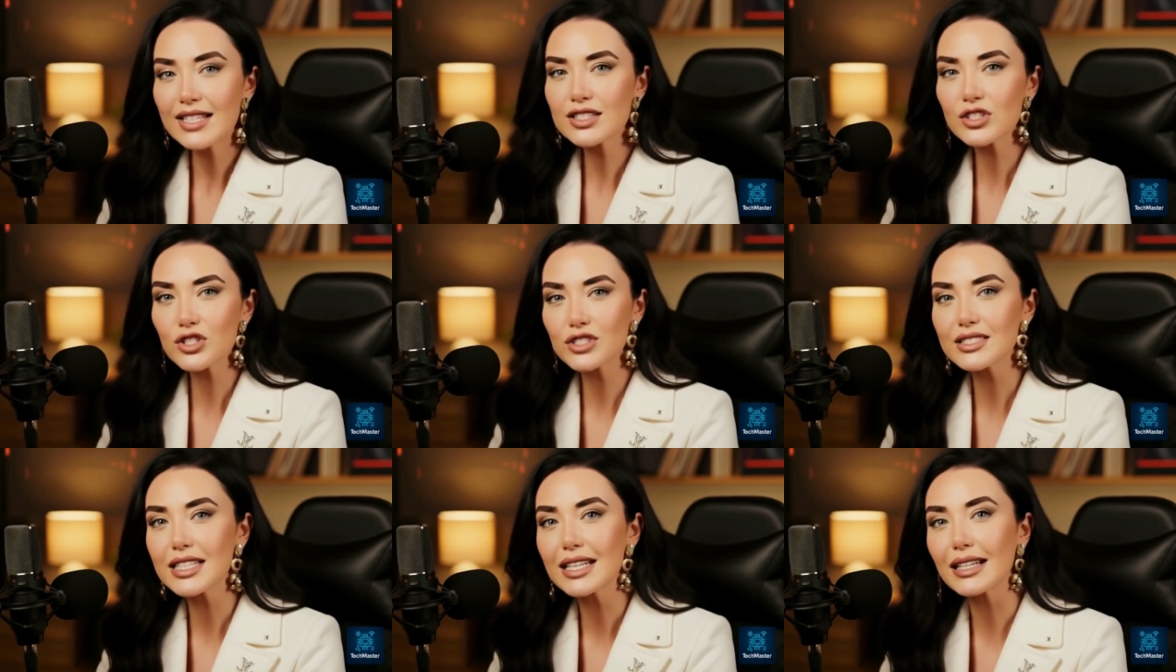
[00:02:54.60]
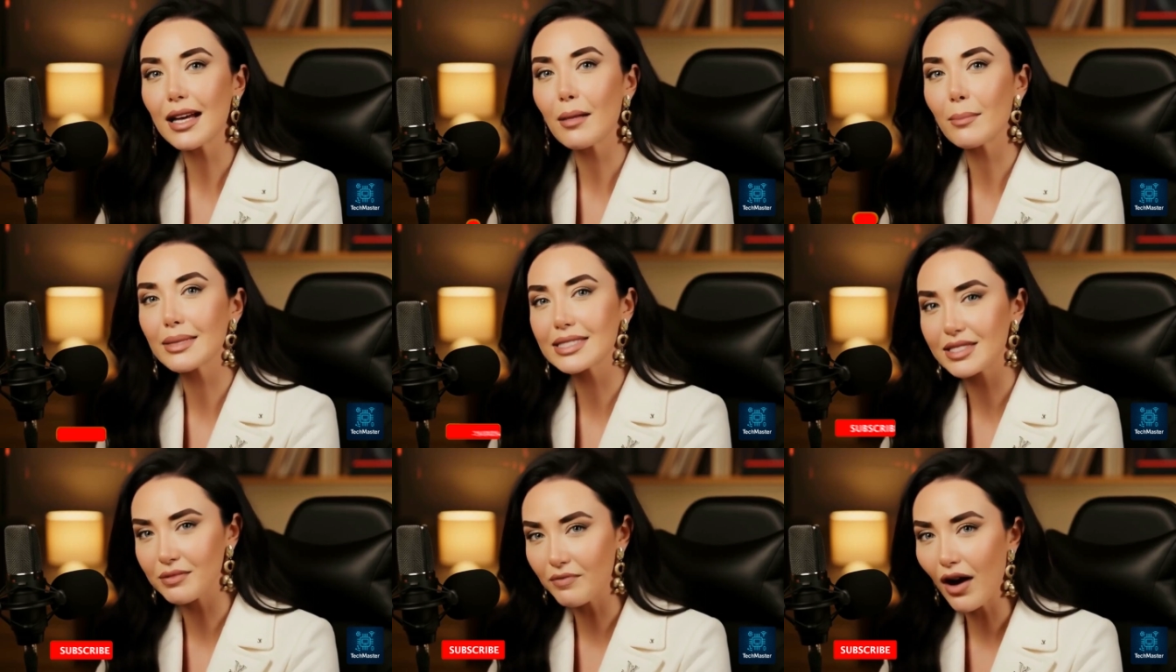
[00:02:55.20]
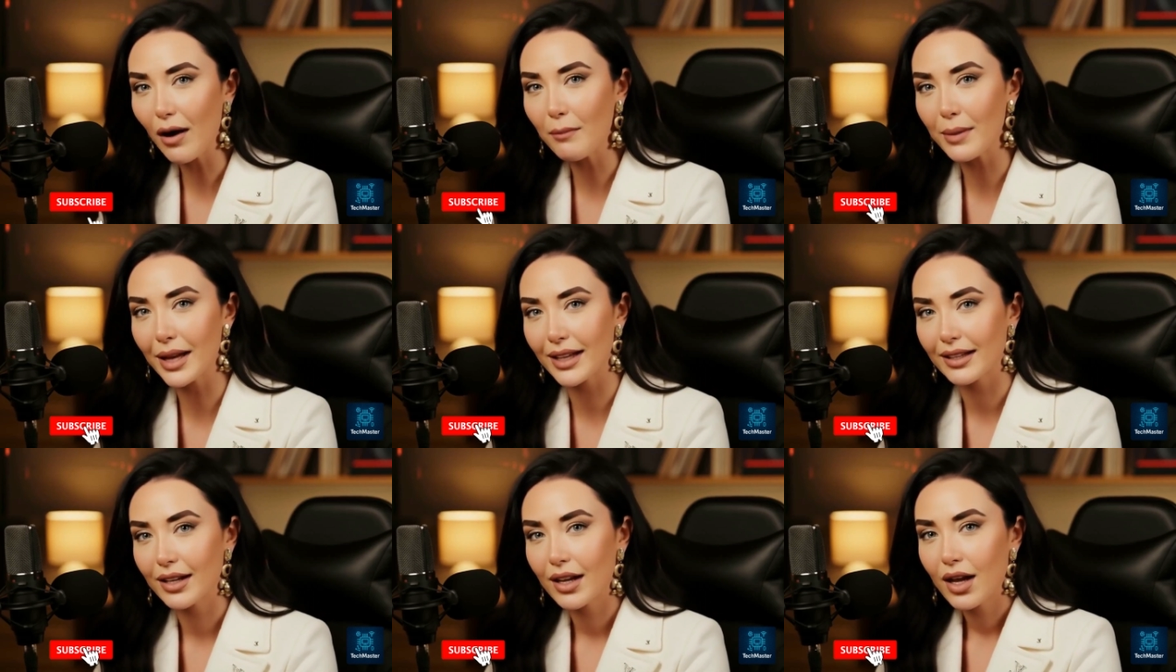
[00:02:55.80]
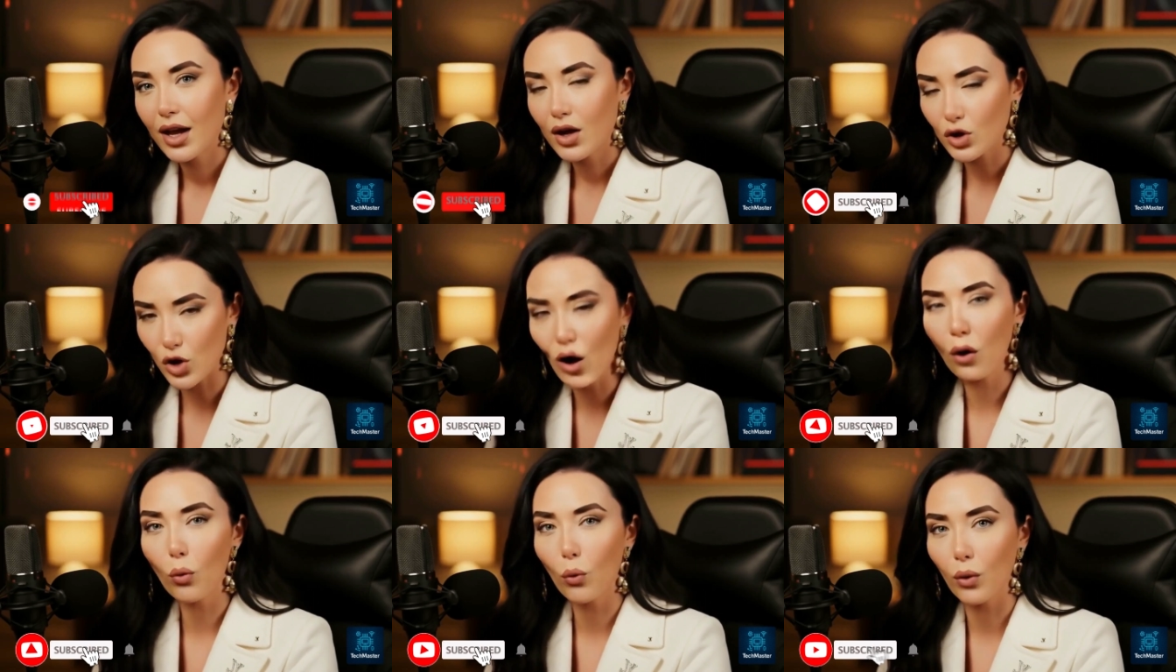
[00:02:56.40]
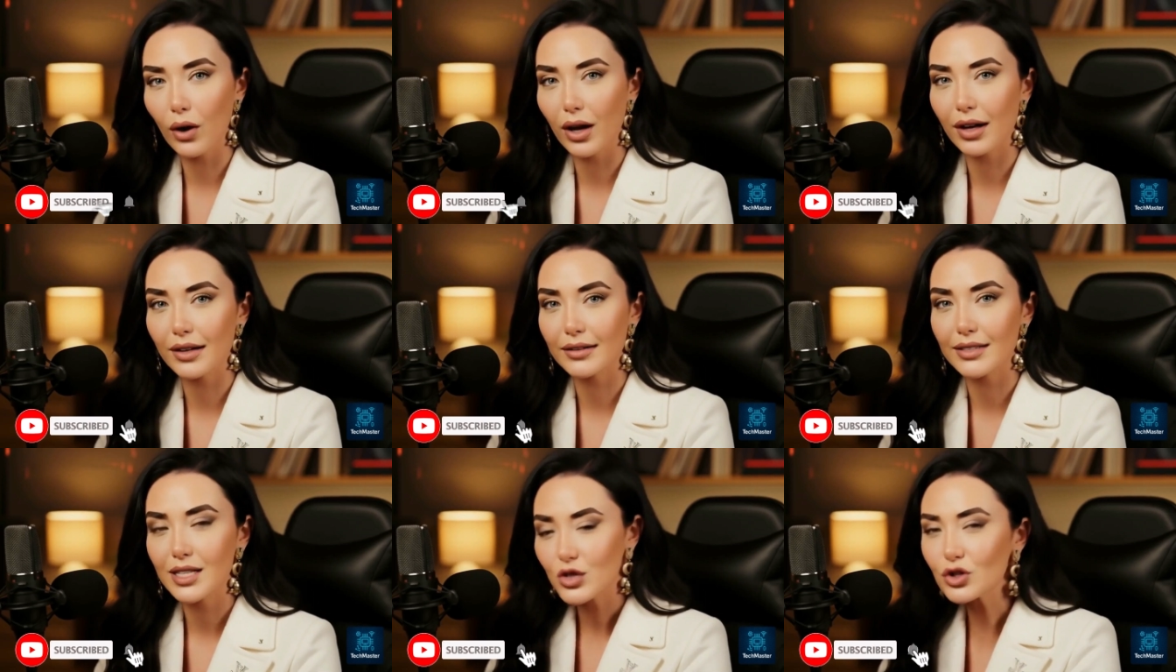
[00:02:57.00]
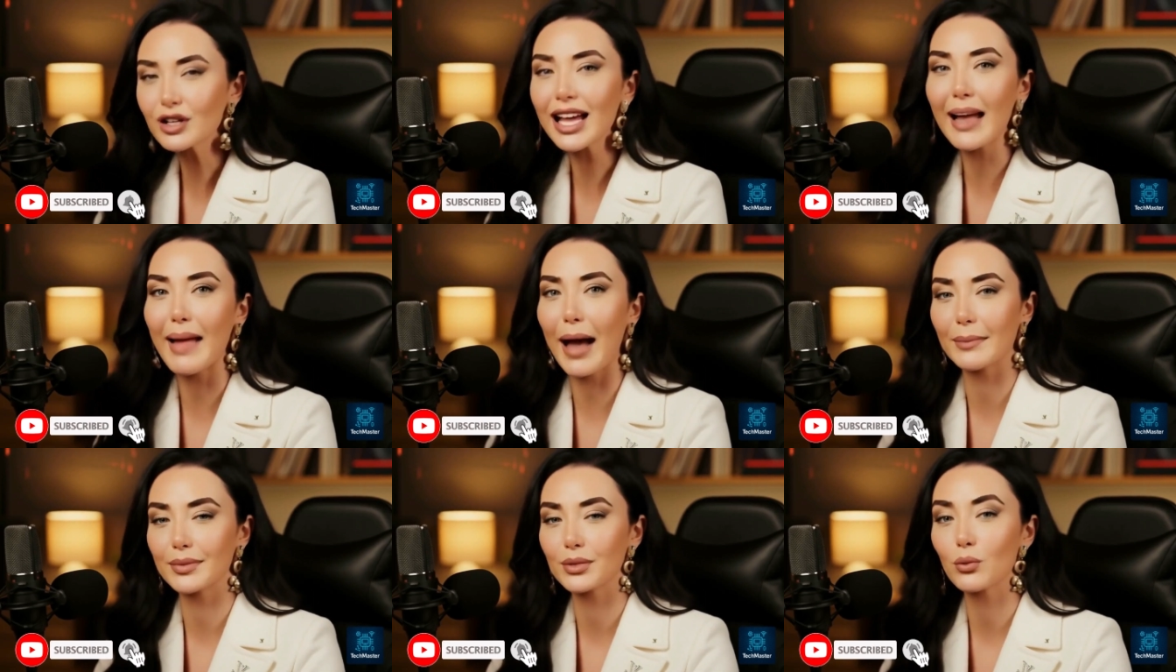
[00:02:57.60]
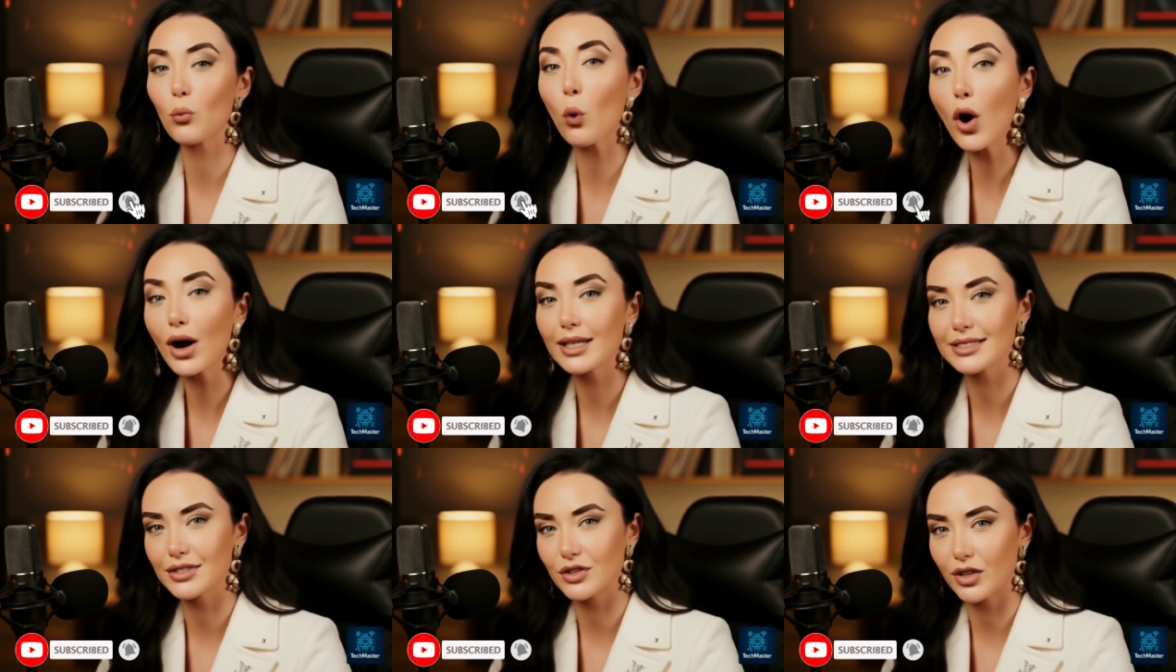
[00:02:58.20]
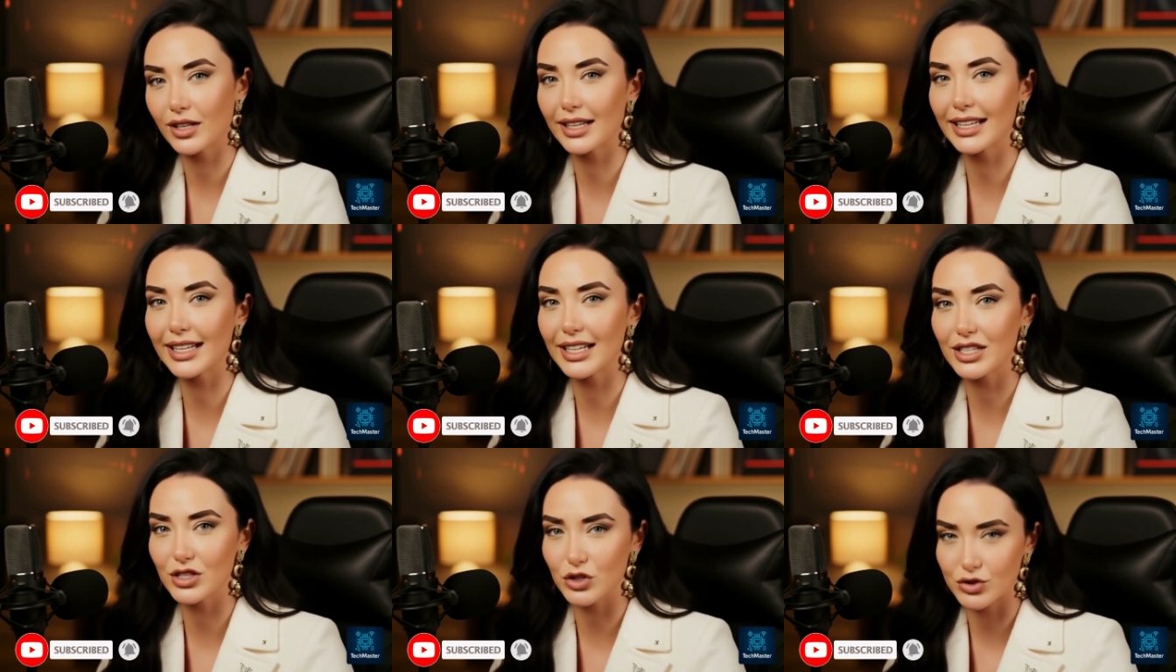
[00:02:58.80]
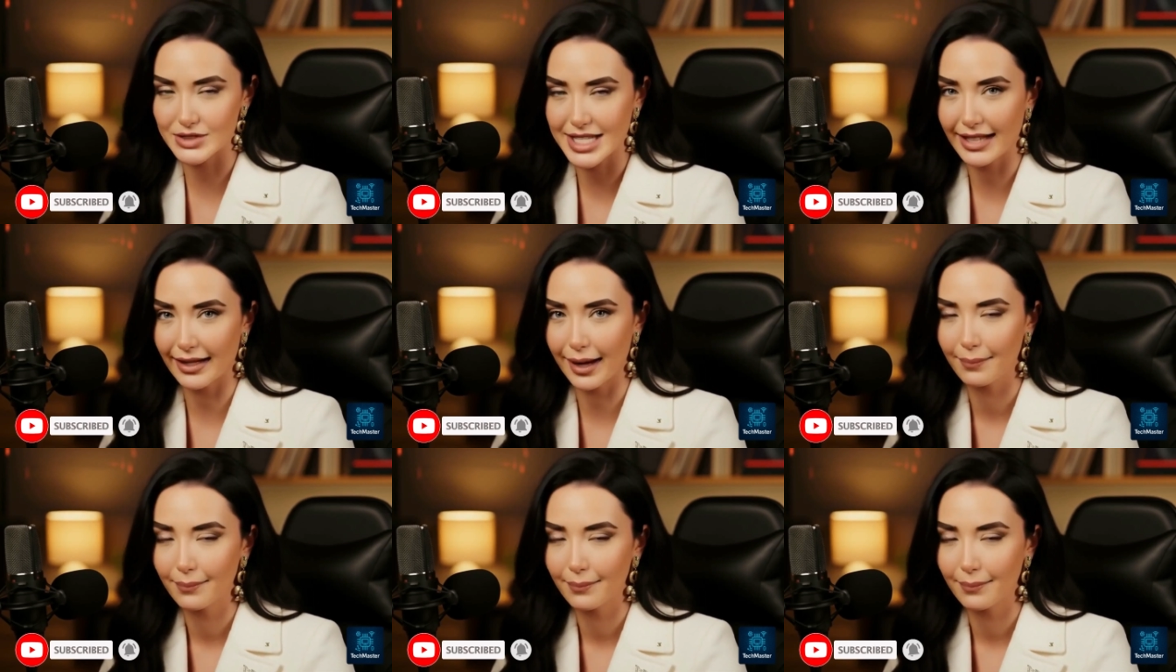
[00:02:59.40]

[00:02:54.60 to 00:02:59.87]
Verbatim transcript: just setting up its environment. Don't worry, this only happens once during the initial setup,